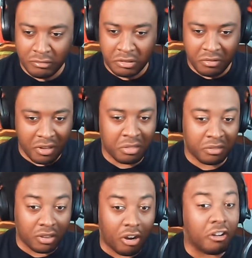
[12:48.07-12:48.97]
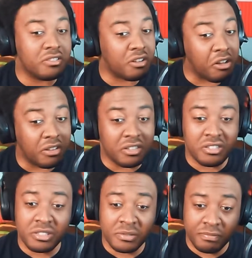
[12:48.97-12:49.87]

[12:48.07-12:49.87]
Okay, the art style is.